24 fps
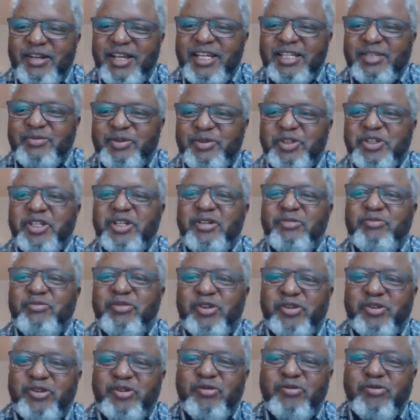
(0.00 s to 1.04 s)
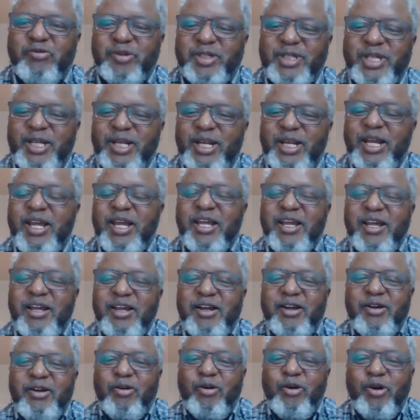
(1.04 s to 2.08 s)
especially Borno with the
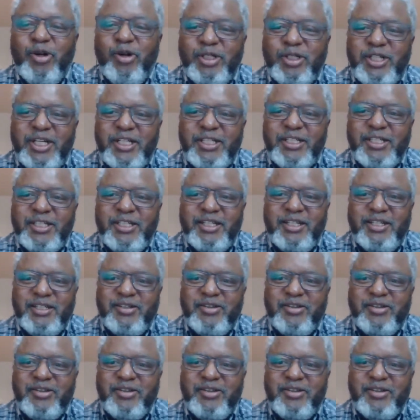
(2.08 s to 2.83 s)
oldest